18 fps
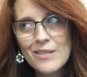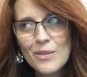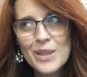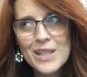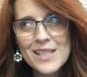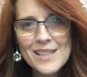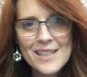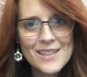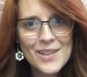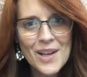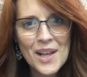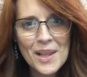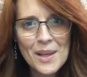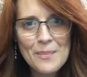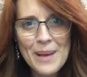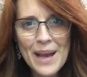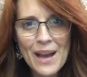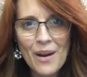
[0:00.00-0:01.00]
what is this
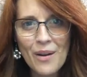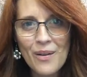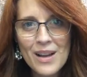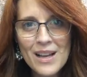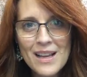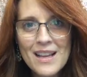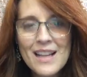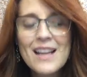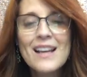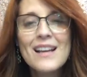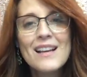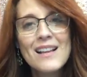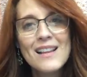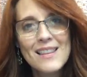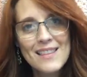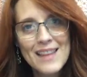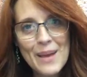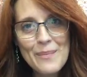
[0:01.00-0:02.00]
all about?
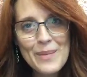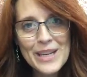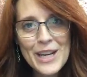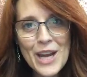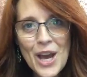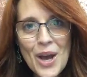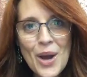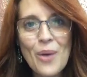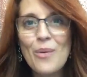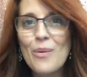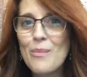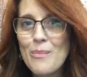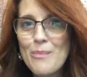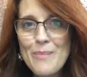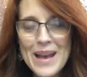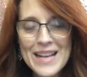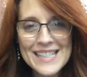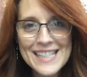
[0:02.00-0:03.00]
Let me know.
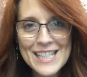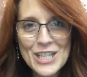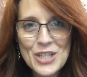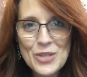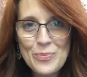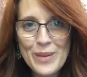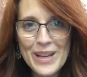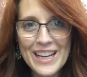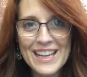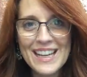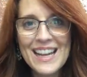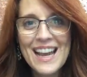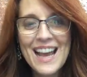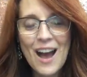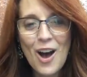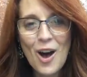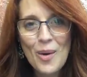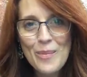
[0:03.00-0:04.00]
Message me.
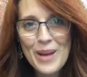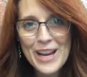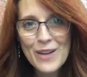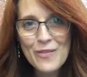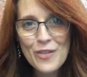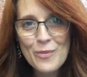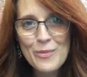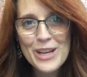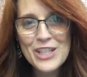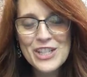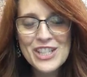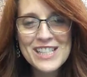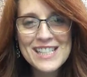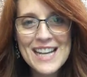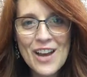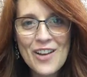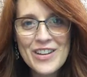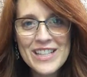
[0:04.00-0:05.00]
All my
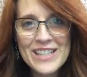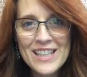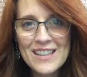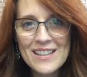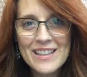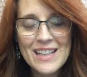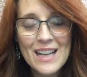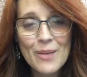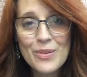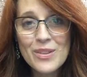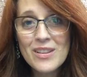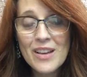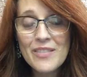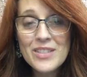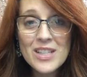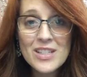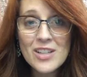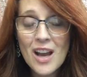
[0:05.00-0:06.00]
information's down in the link. I would
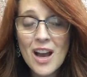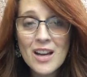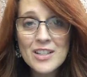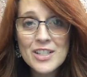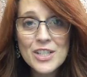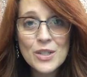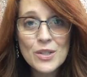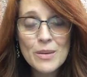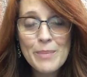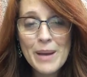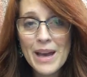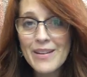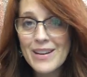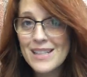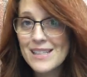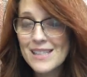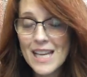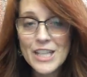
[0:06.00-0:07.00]
love to talk to you
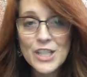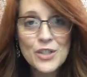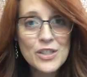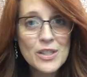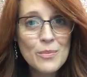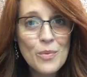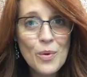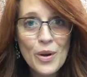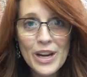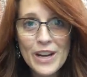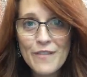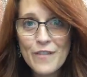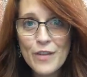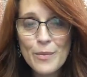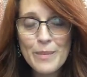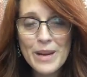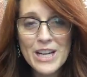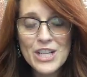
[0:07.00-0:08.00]
about it, send you some more
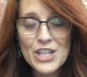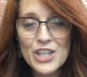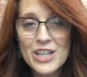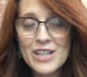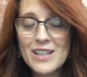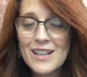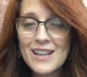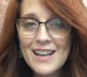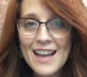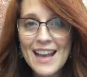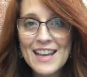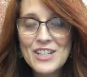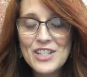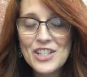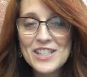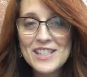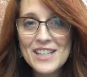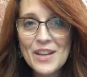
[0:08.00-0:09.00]
information,
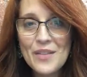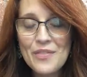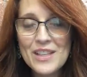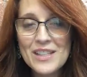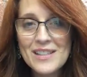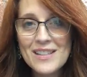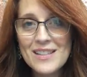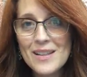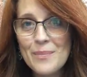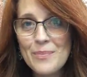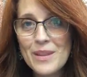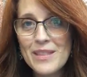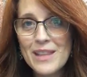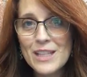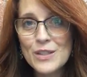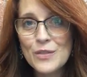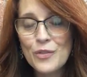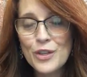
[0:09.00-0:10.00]
and just see if this is something
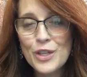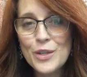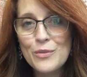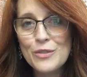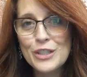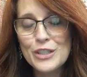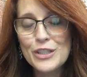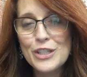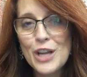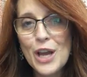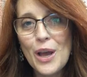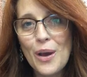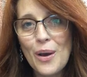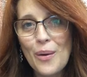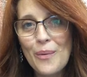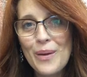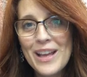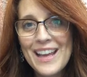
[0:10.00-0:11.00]
that's for you. Just
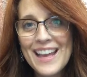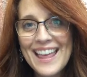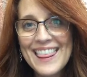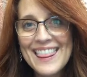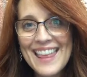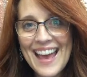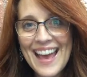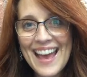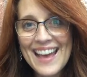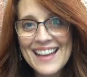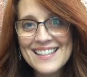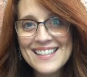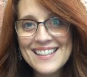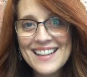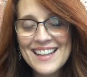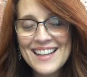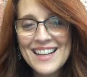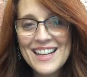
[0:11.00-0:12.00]
know that